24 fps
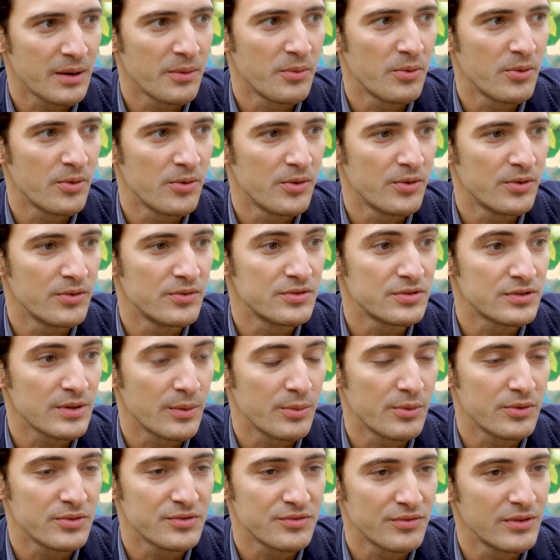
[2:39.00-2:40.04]
I
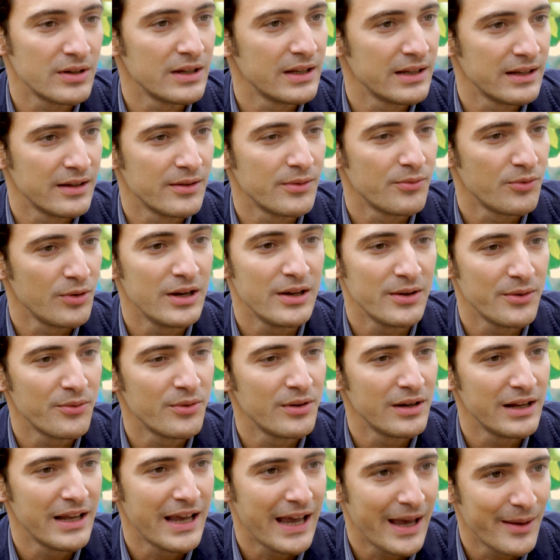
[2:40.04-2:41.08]
was
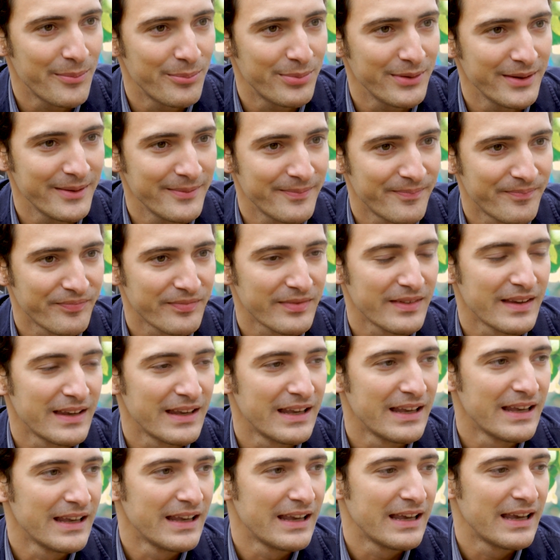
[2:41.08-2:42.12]
really happy,
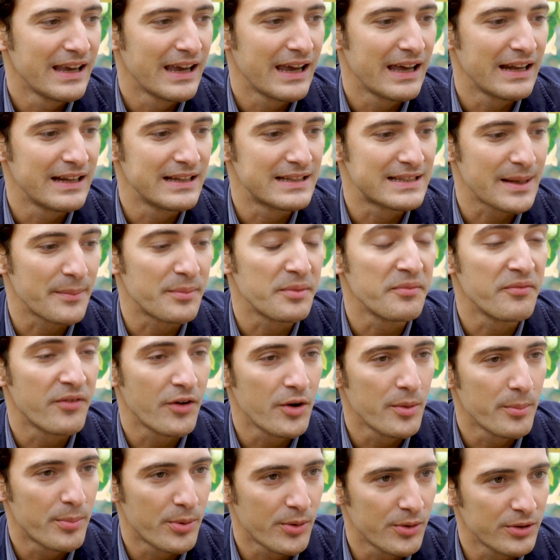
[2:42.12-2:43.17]
and it's something
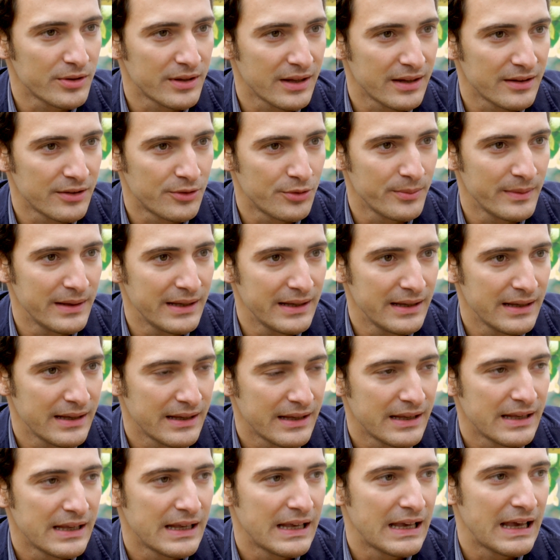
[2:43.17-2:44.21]
very important to me.
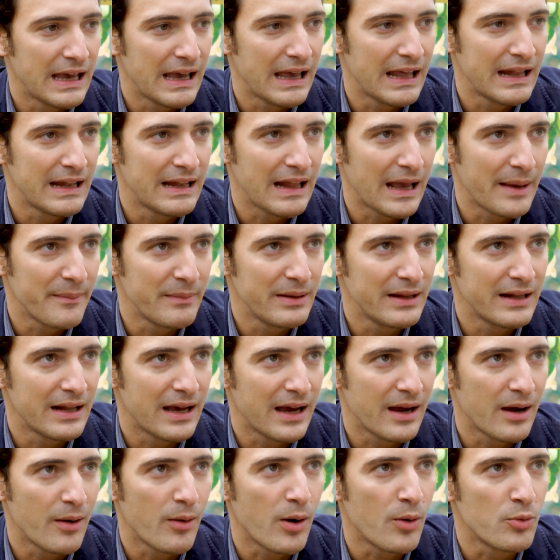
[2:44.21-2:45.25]
And I mean,
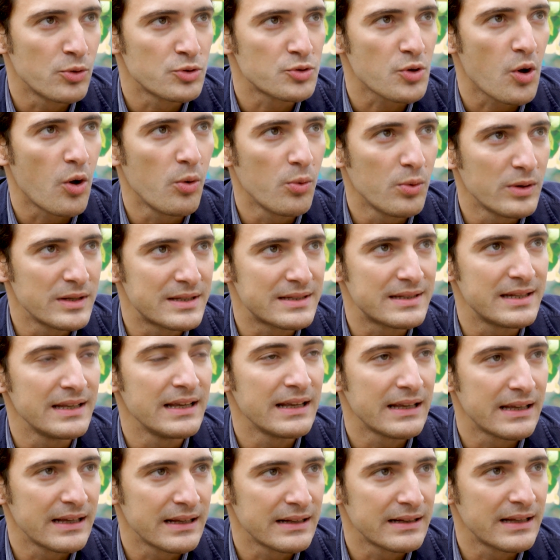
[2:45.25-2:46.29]
I was always
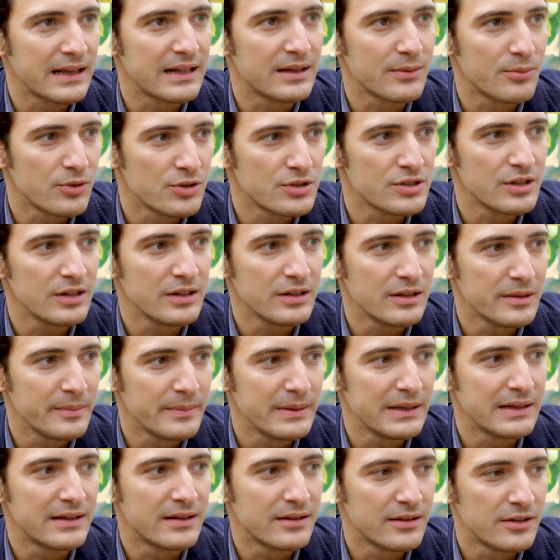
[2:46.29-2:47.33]
thinking that it was a little
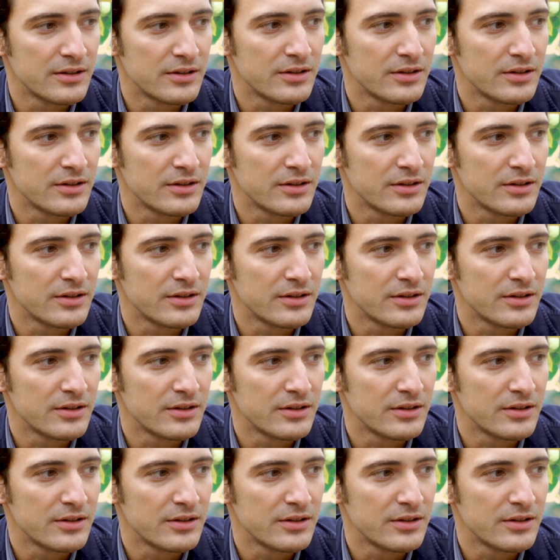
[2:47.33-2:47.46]
bit